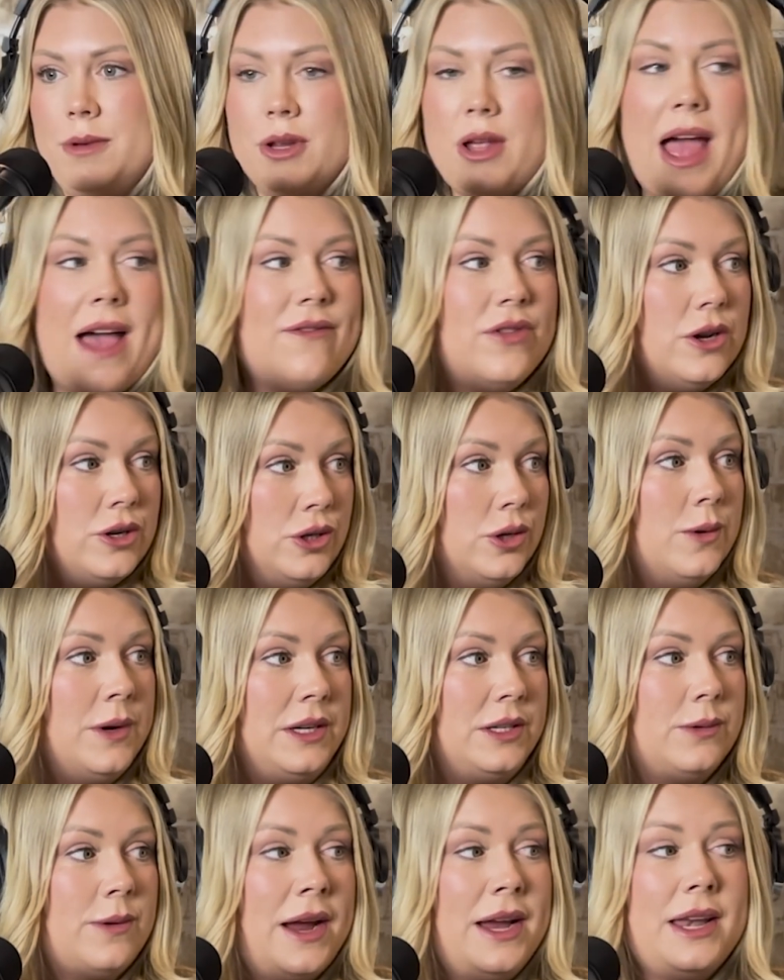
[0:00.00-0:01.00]
had their
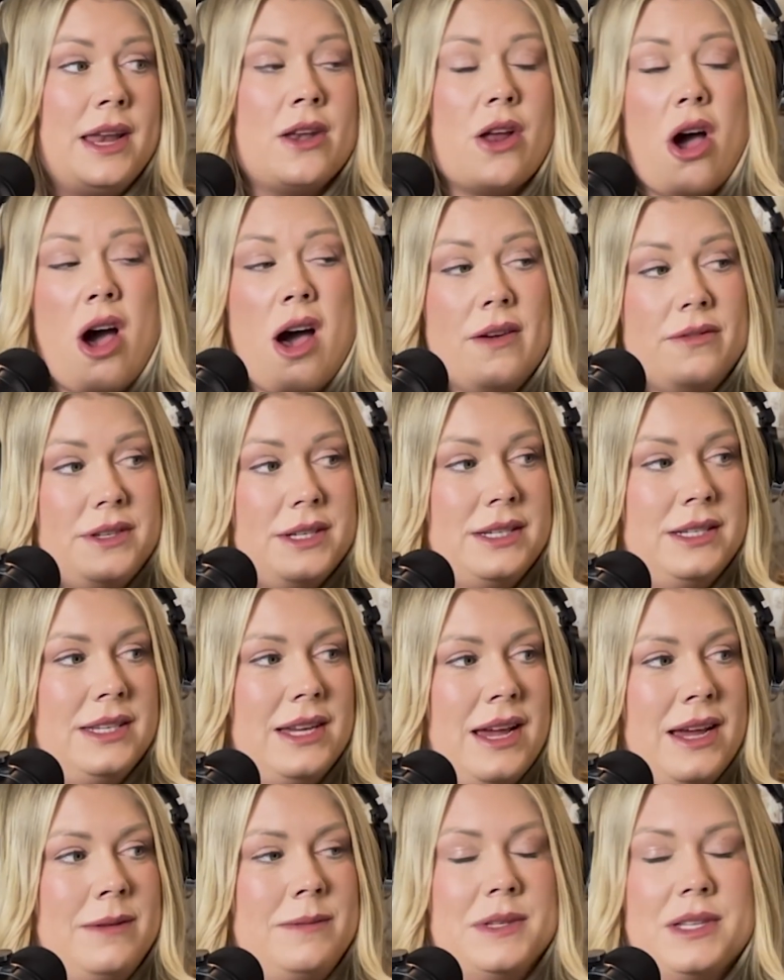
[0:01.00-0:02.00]
choice, right? And
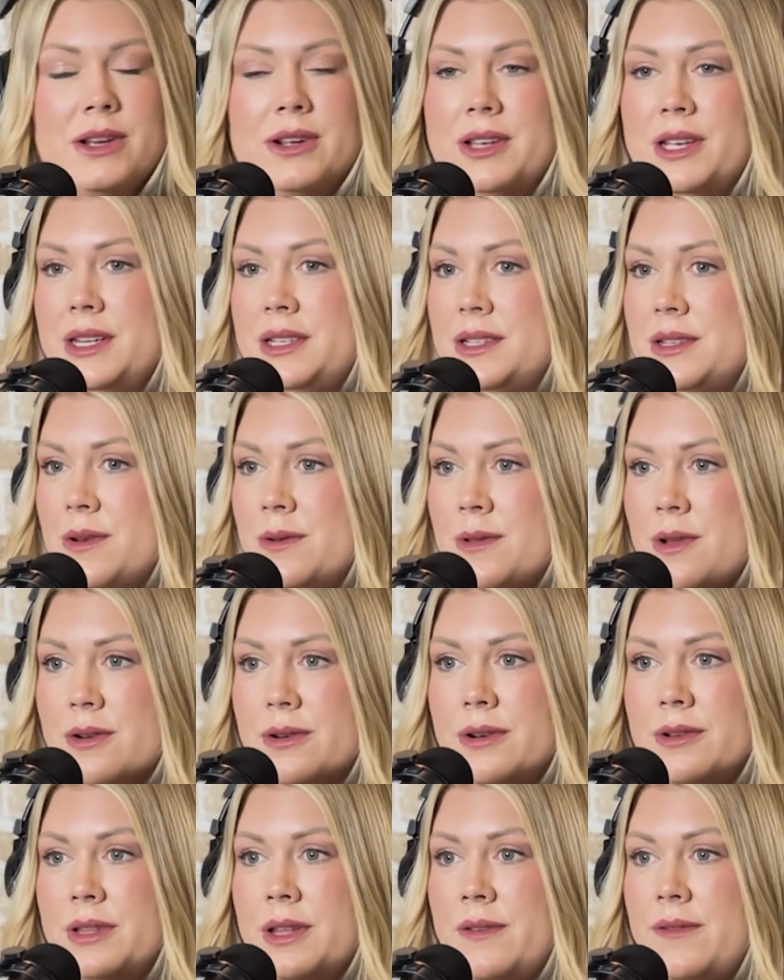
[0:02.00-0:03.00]
oftentimes their kids no
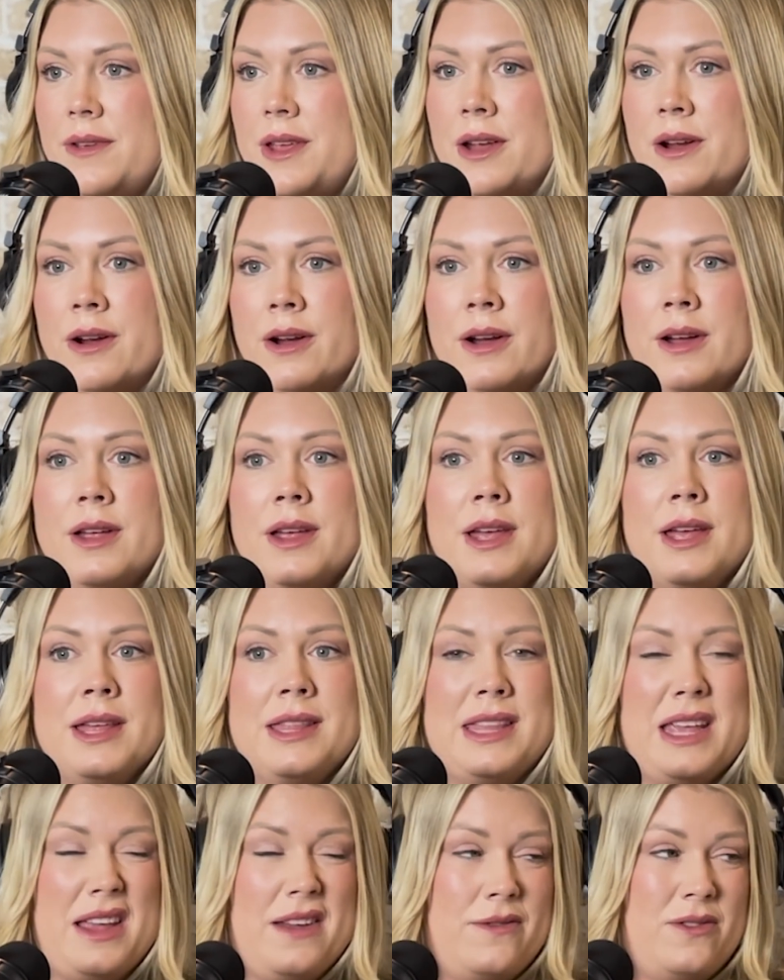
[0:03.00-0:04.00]
longer live here.
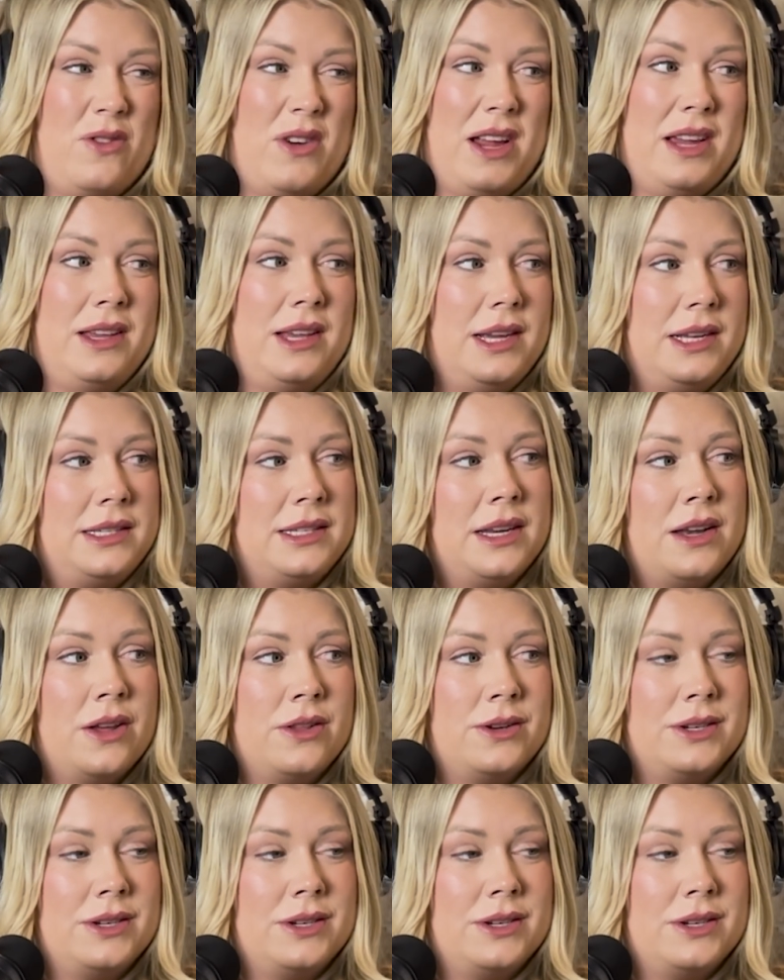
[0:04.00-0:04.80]
They have grandkids in other